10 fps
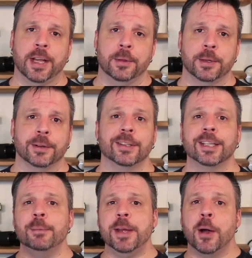out there?
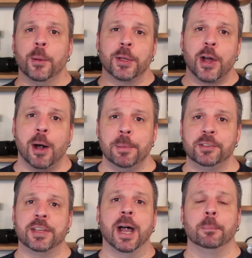Let me know in the
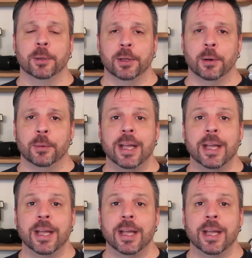comments down below.